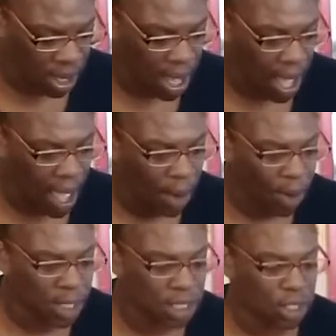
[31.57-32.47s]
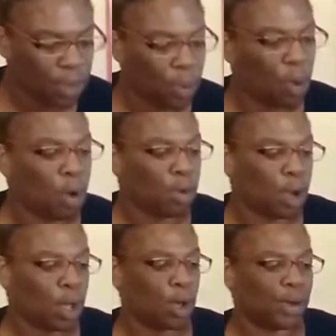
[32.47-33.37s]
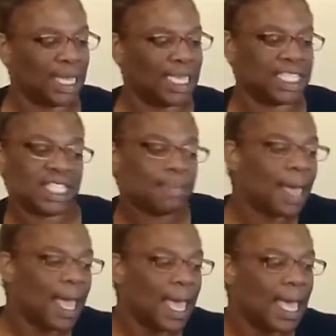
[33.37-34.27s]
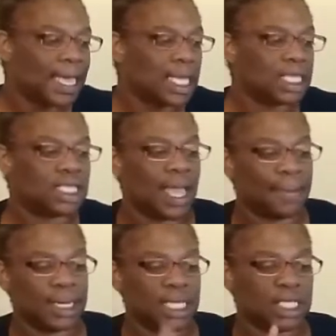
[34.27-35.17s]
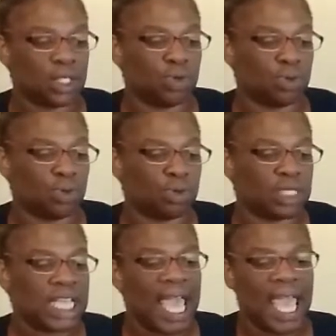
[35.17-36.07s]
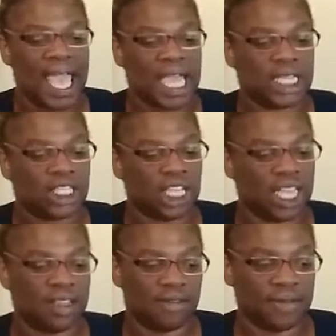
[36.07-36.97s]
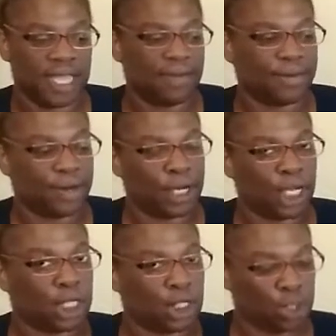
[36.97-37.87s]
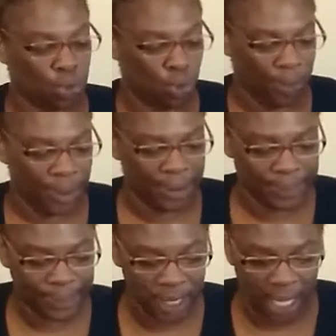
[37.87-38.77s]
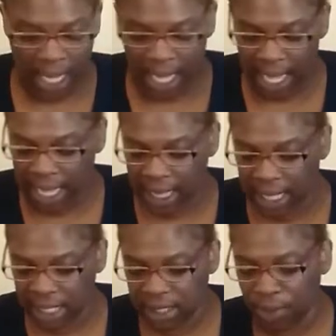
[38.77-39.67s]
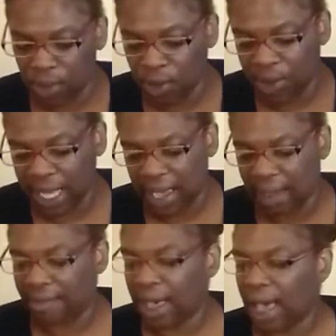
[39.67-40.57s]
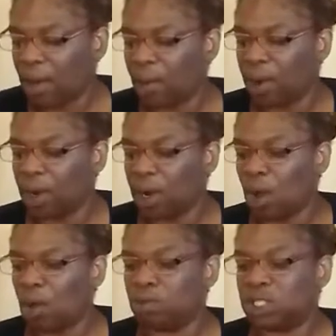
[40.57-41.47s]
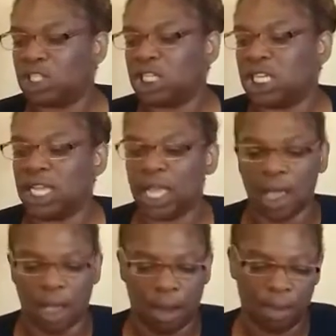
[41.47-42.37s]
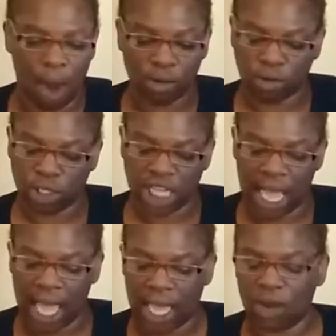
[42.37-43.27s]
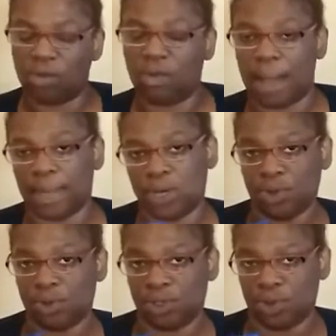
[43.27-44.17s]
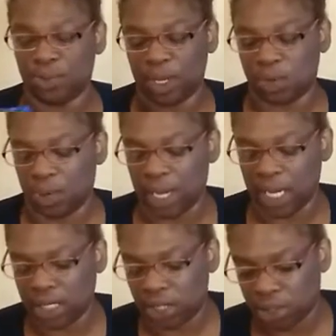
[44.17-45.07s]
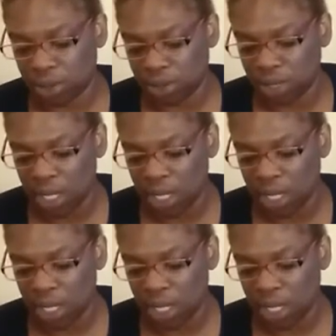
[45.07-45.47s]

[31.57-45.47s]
our Sapporo Ichiban Japanese noodles and chicken flavored soup. In this bowl we have our OG Maruchan ramen noodle soup and oriental.